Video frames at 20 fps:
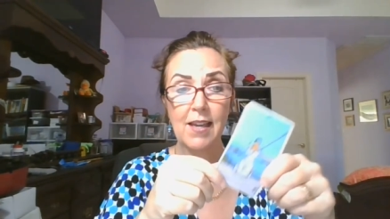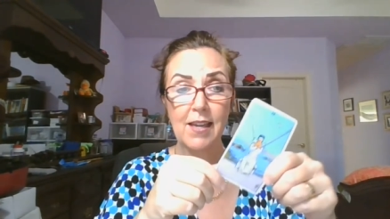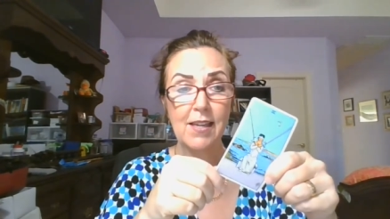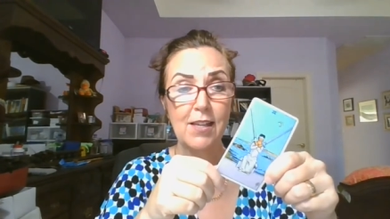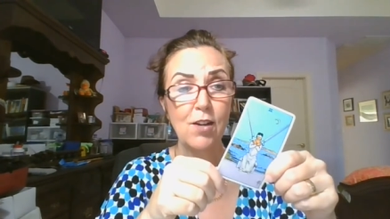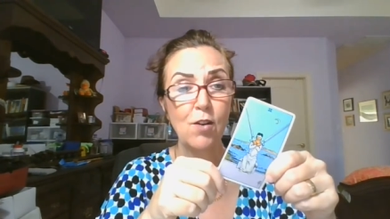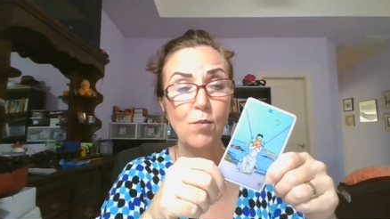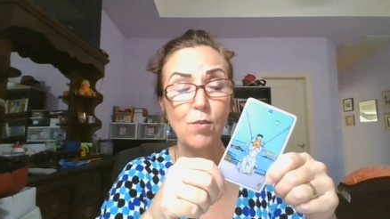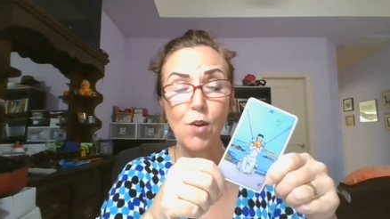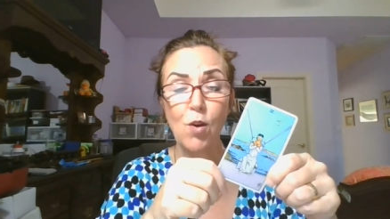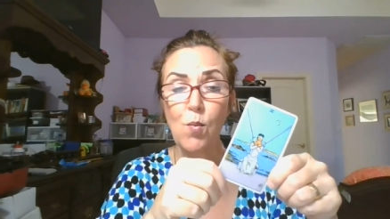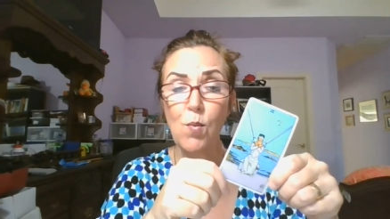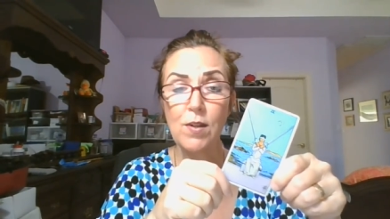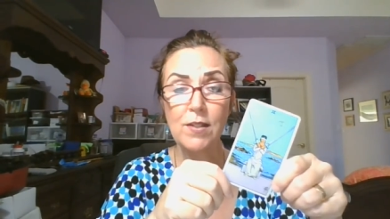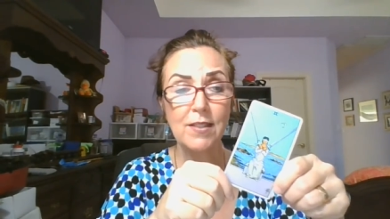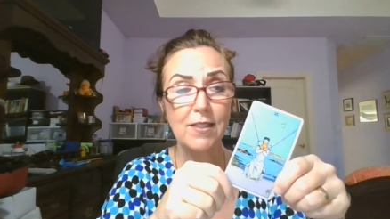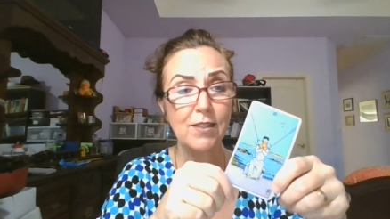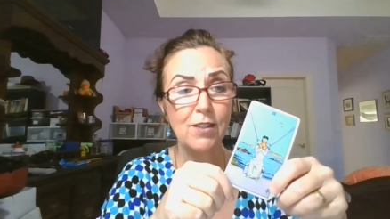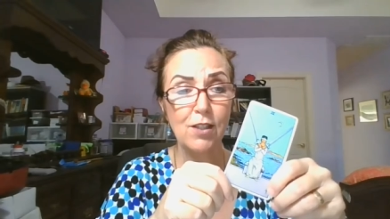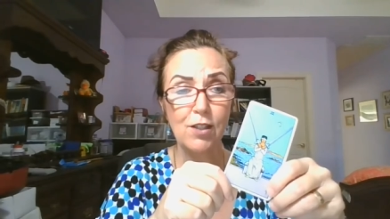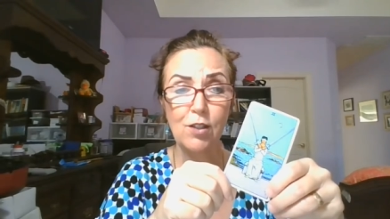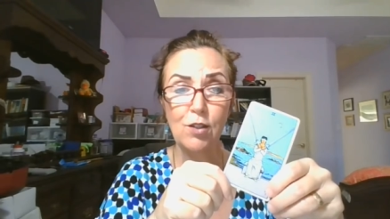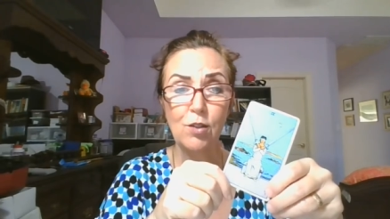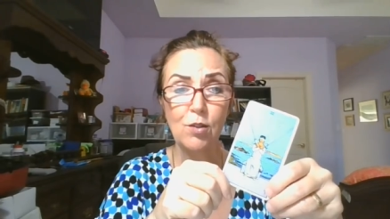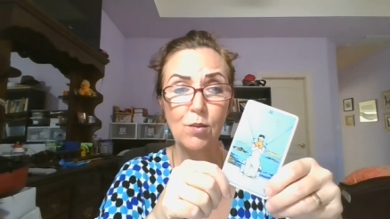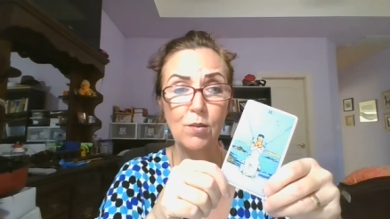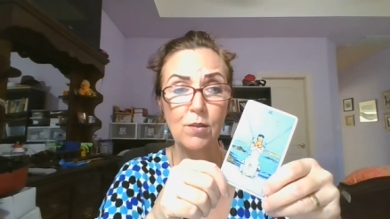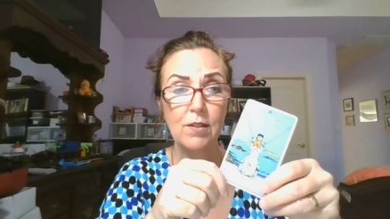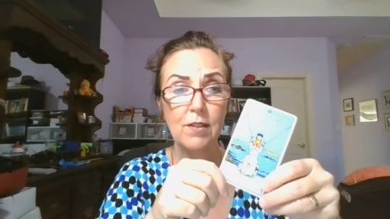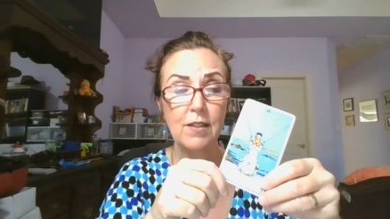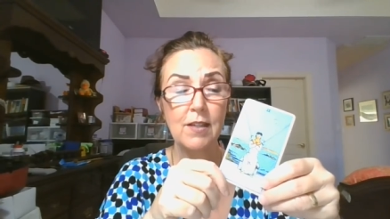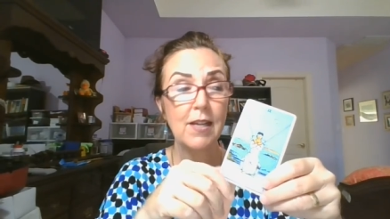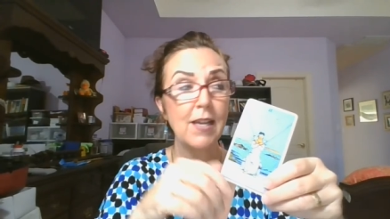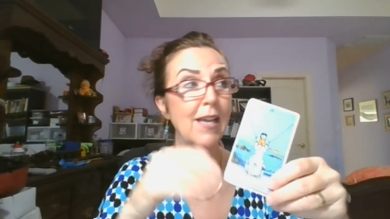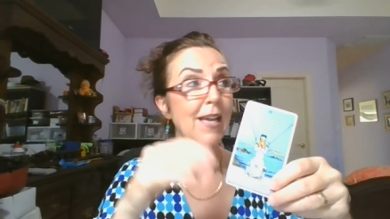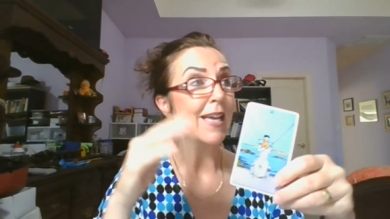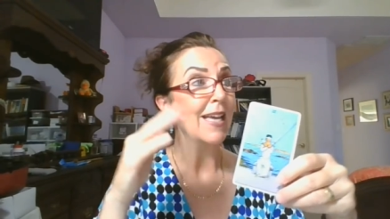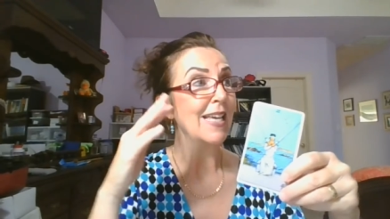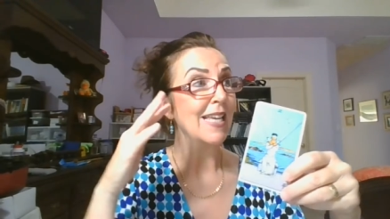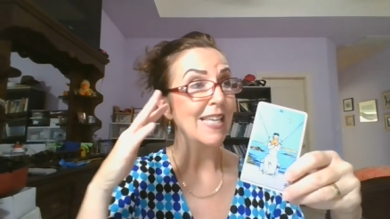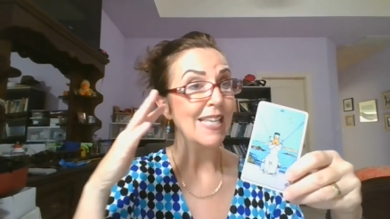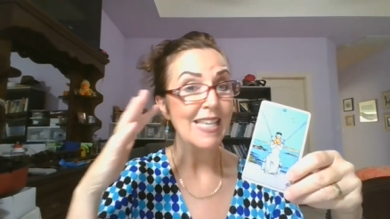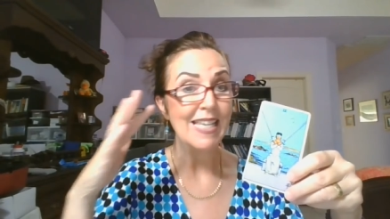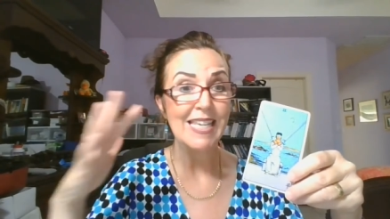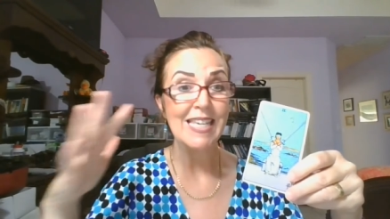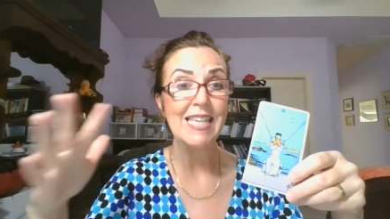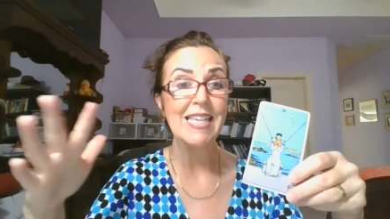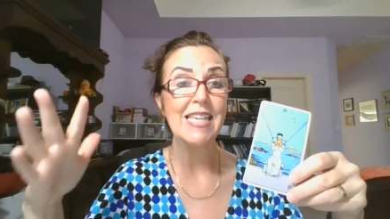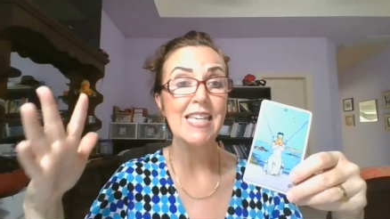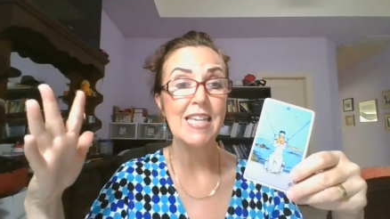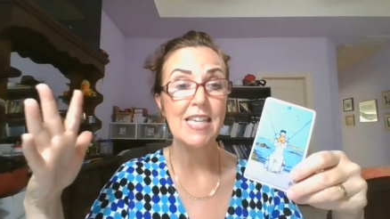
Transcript: He don't know what to do. He